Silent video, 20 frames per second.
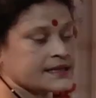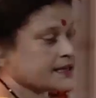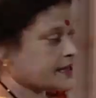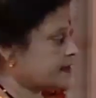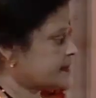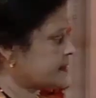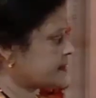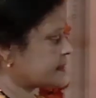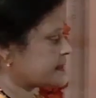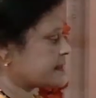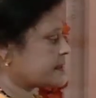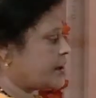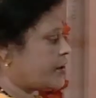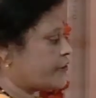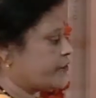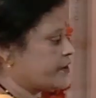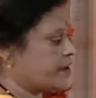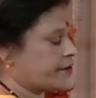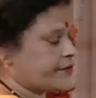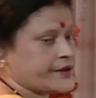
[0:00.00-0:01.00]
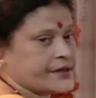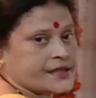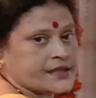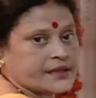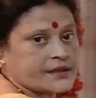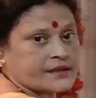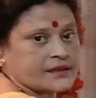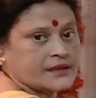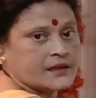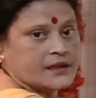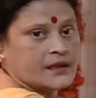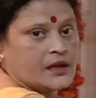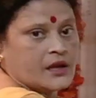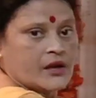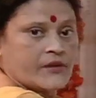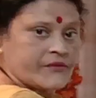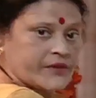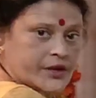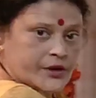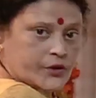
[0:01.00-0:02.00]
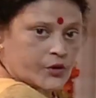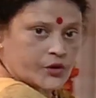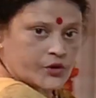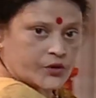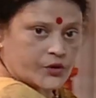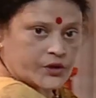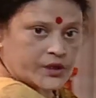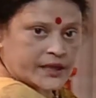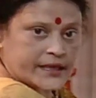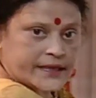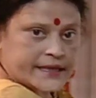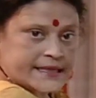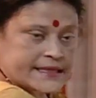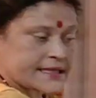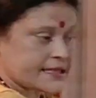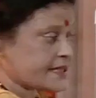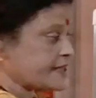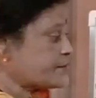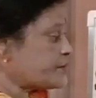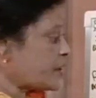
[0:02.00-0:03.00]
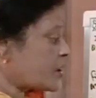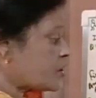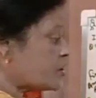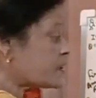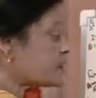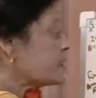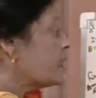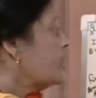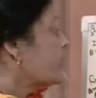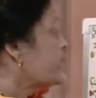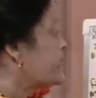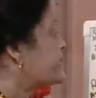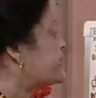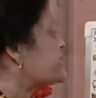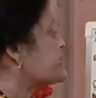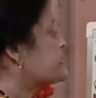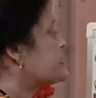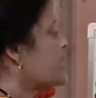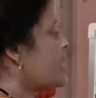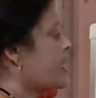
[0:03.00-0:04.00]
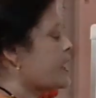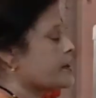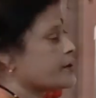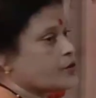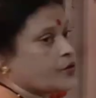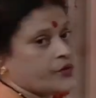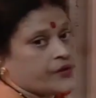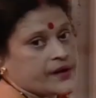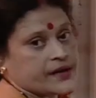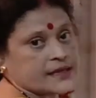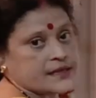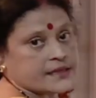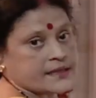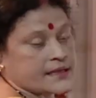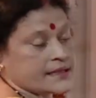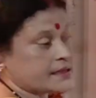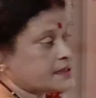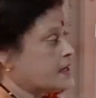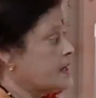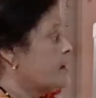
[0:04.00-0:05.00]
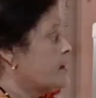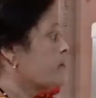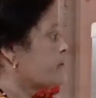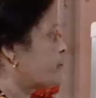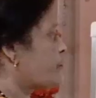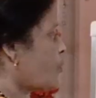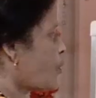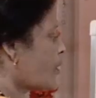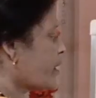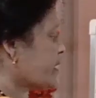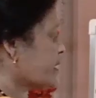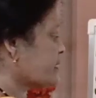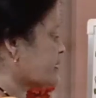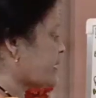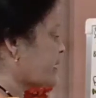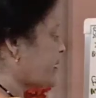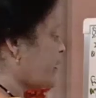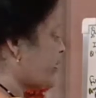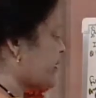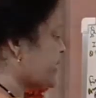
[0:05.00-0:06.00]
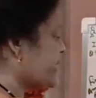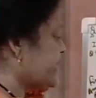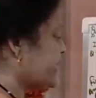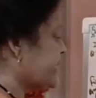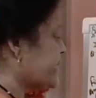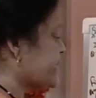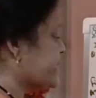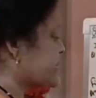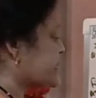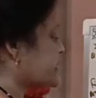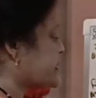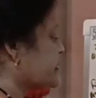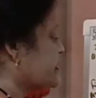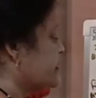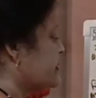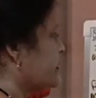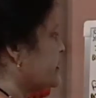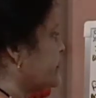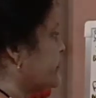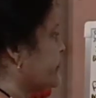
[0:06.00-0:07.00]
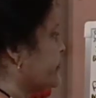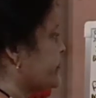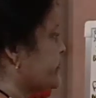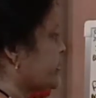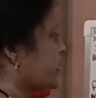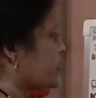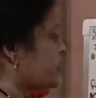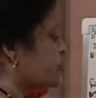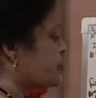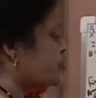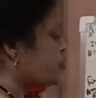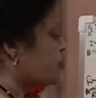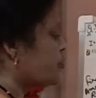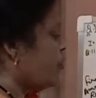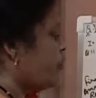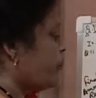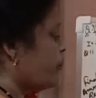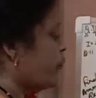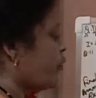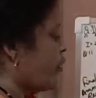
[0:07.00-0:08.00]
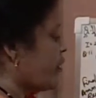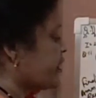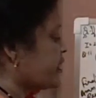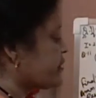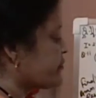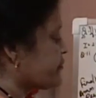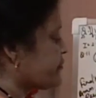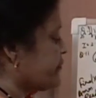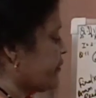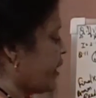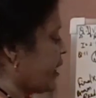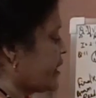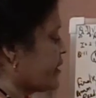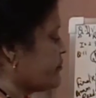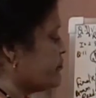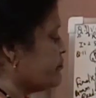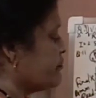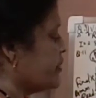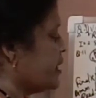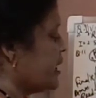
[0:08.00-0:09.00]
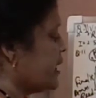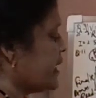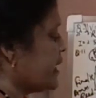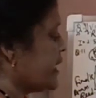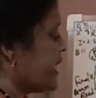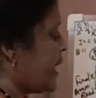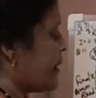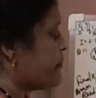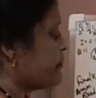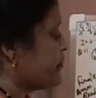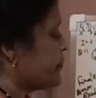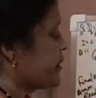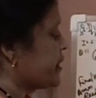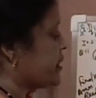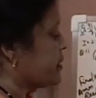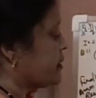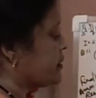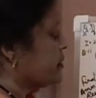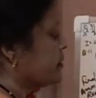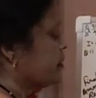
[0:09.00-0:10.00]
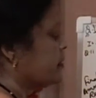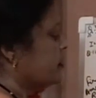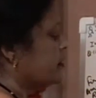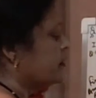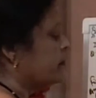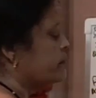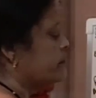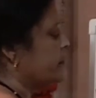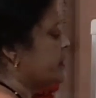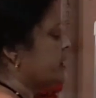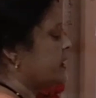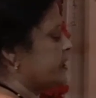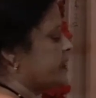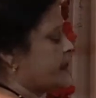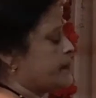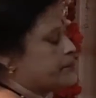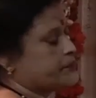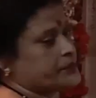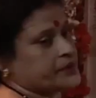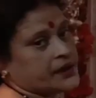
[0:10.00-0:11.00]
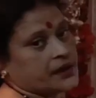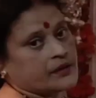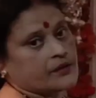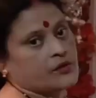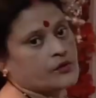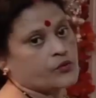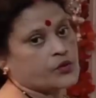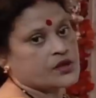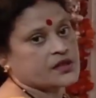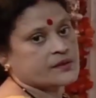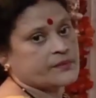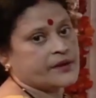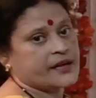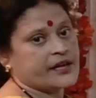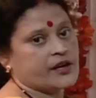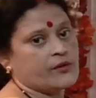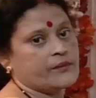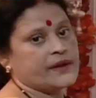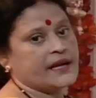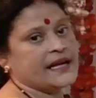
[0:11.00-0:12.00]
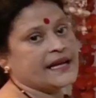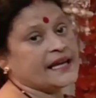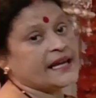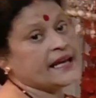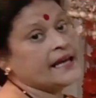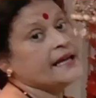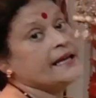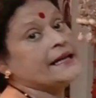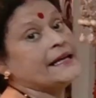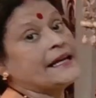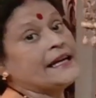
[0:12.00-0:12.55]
See, this is how we'll write it. We don't know the resistance because it is the unknown resistance. Flowing the current is 2.5 milliampere. Milliampere. What is the meaning of milli?